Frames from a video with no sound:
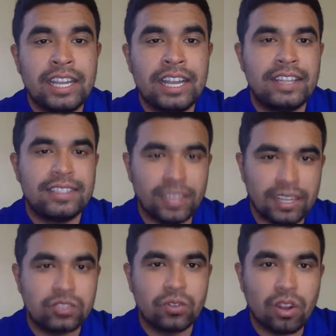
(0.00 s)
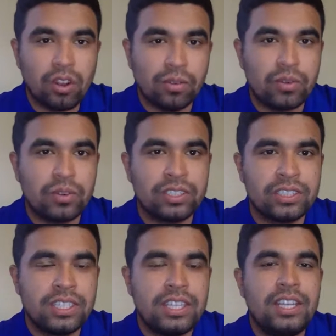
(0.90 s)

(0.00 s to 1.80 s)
at the actual golf course.